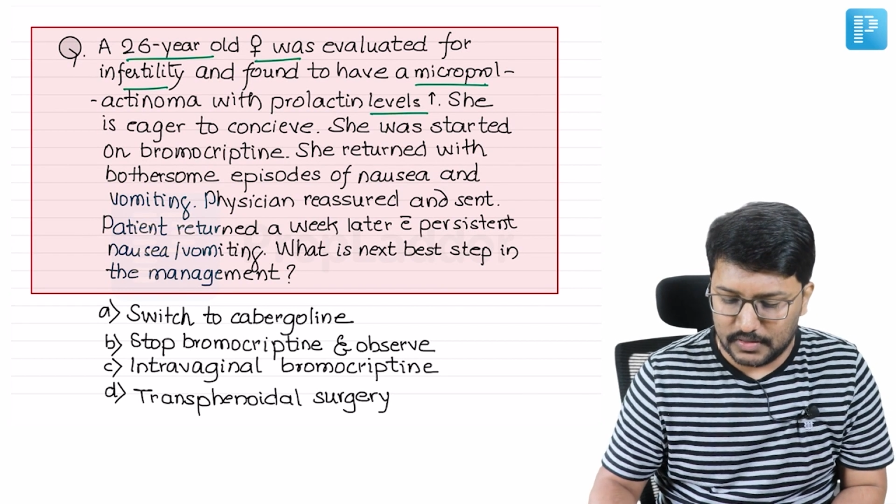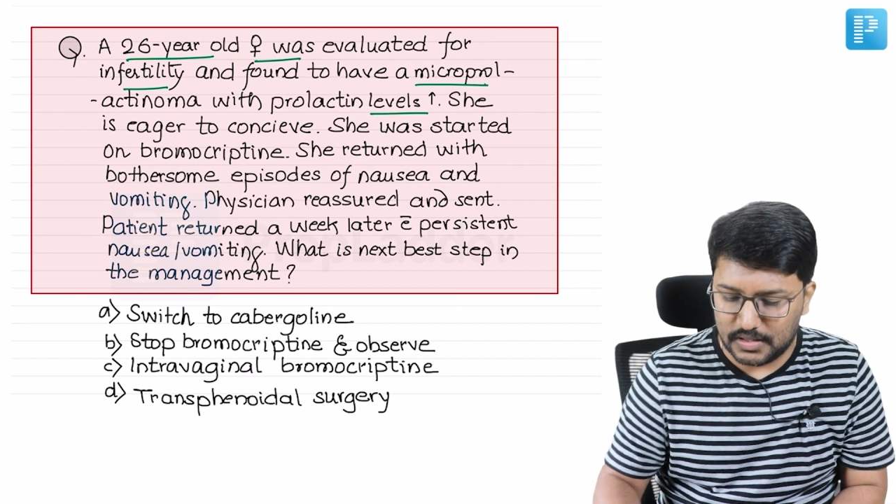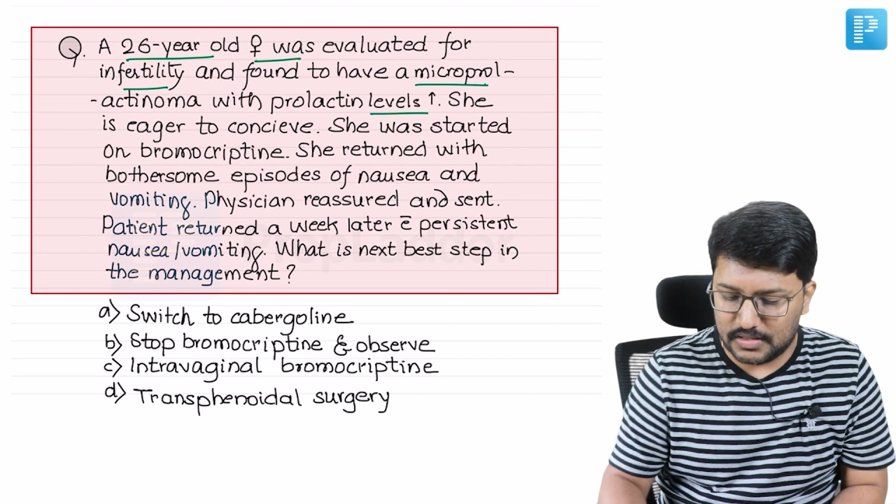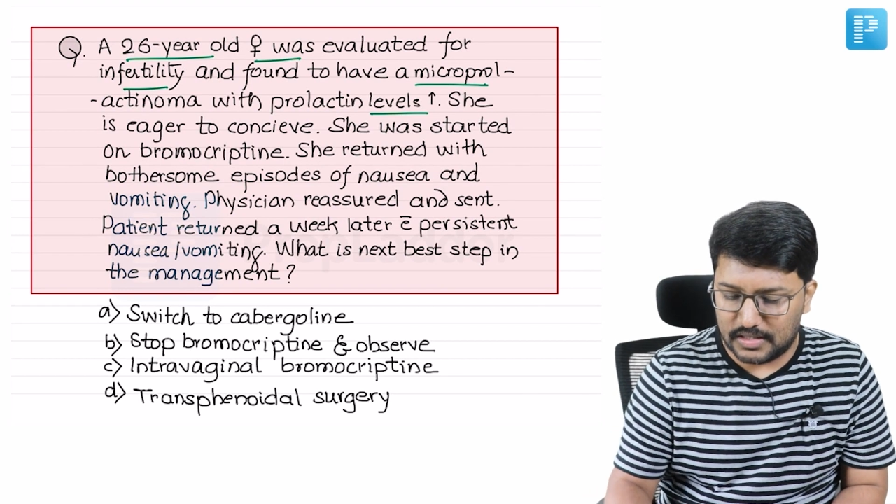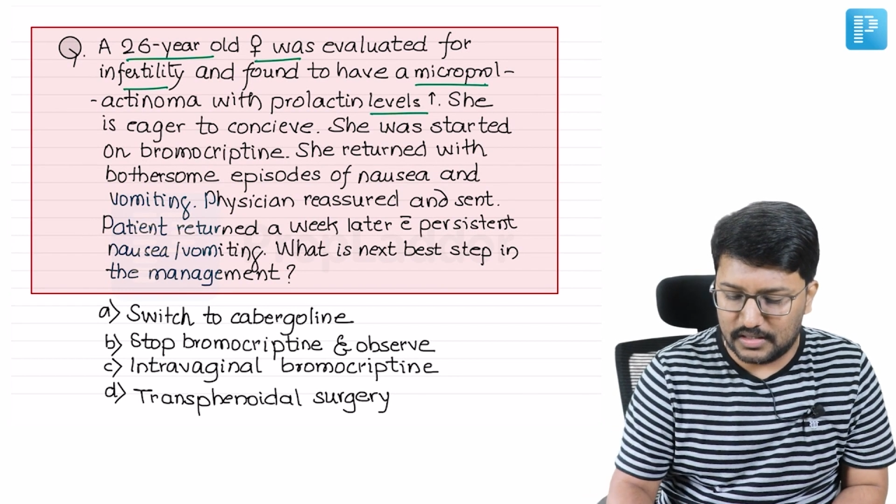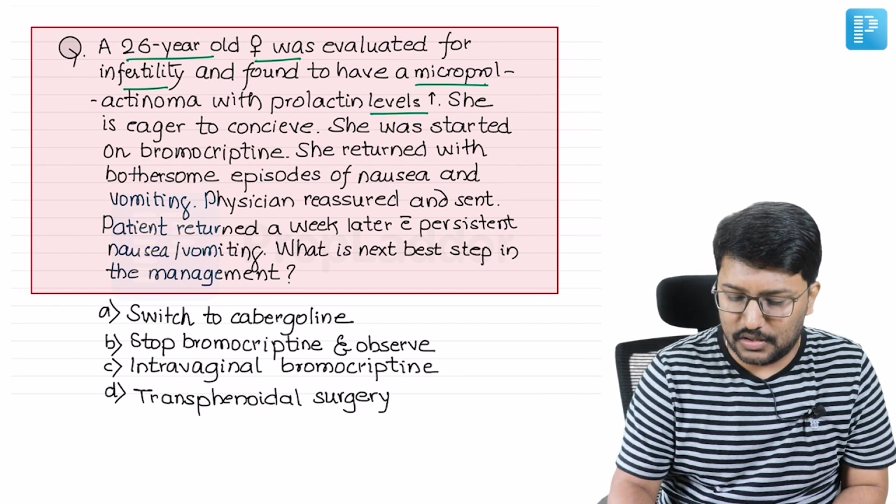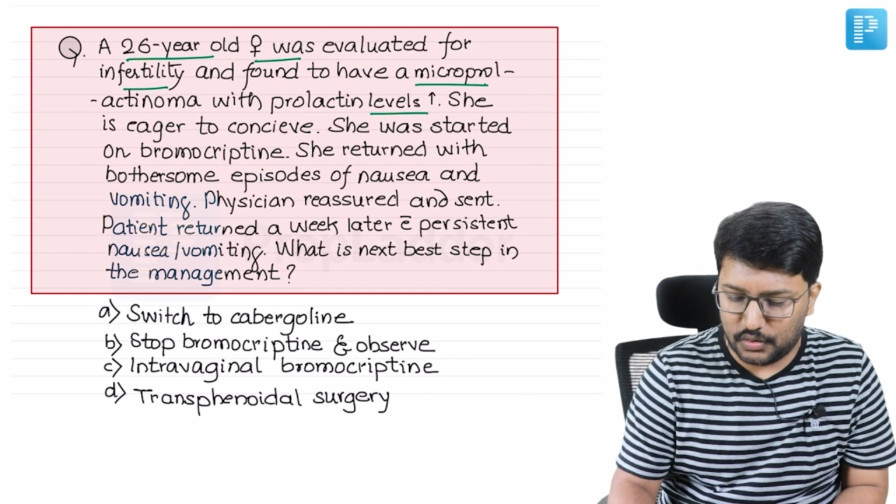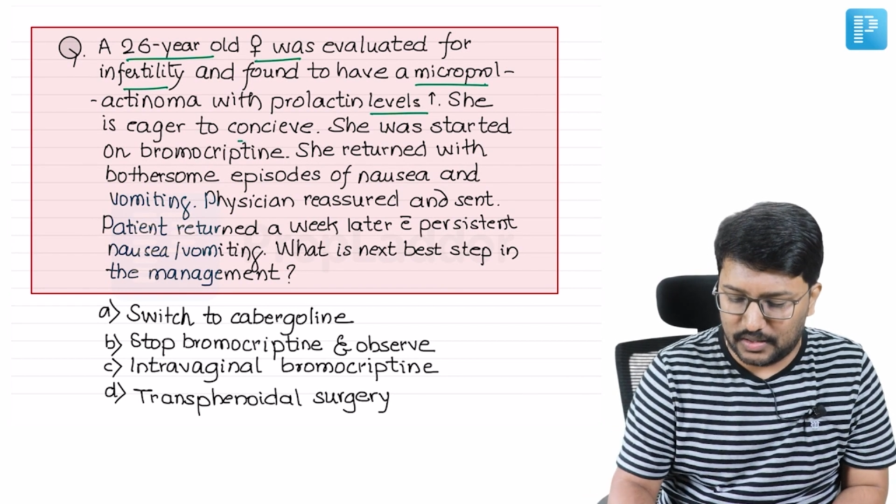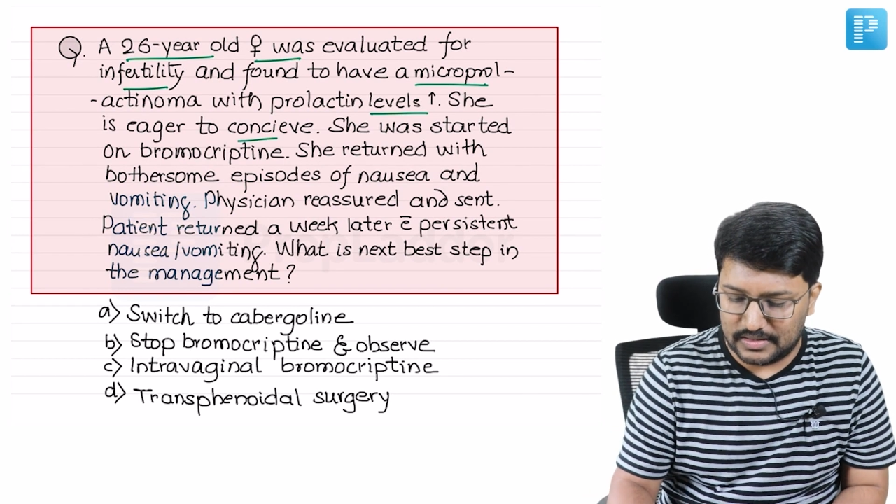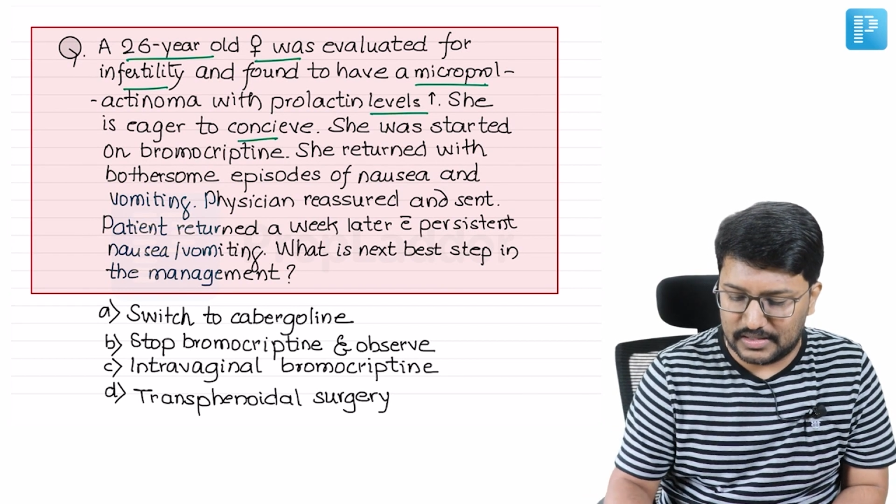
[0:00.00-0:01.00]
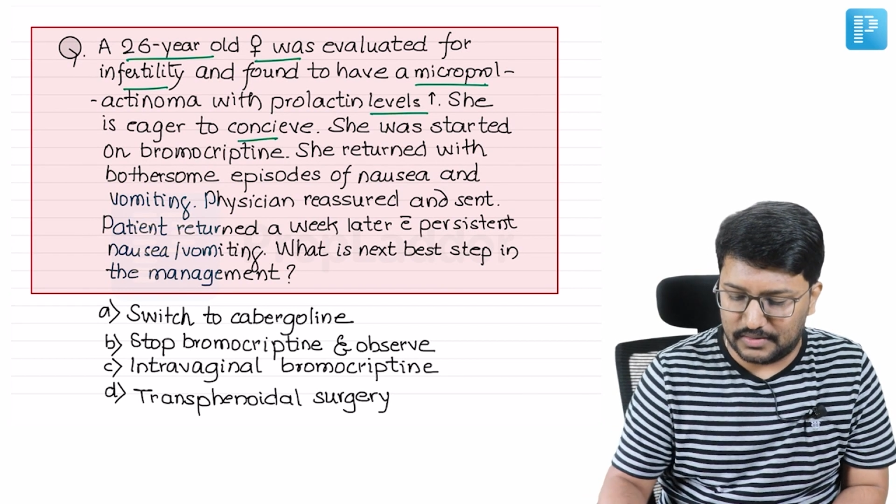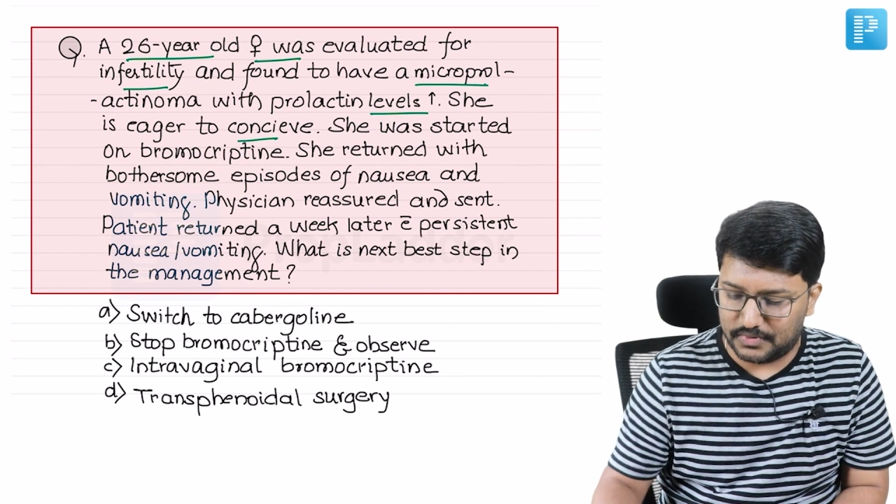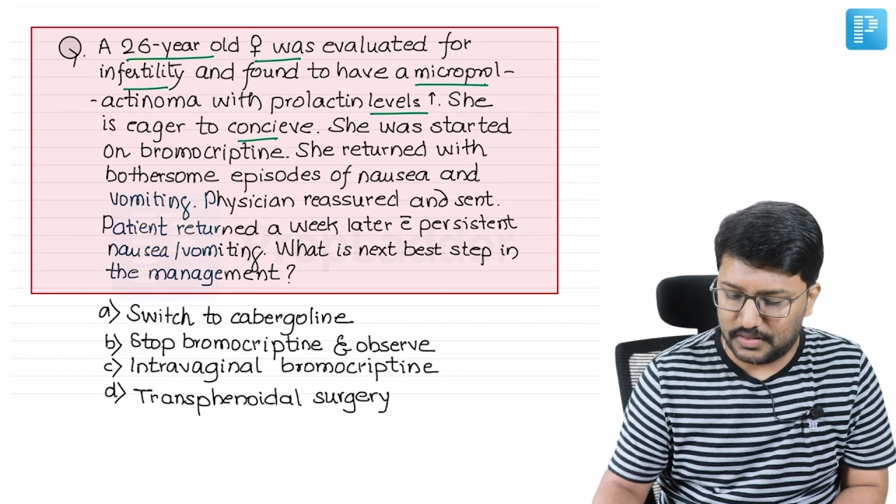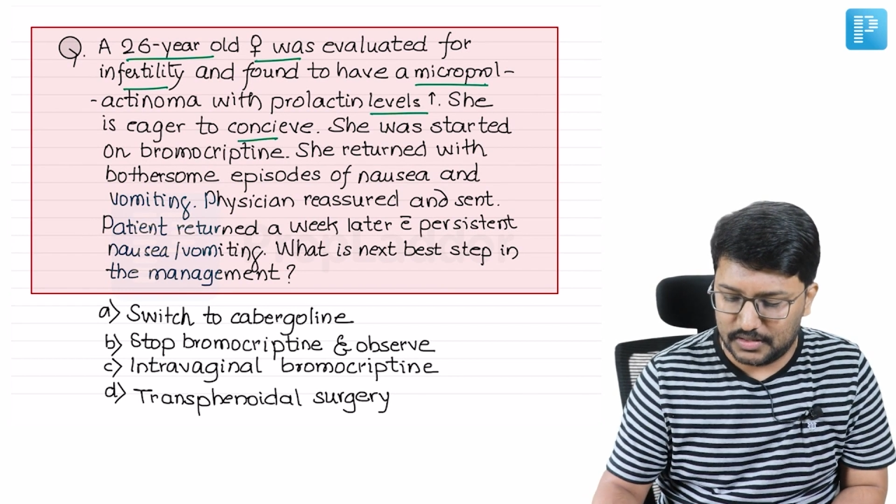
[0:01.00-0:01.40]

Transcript: She is eager to conceive.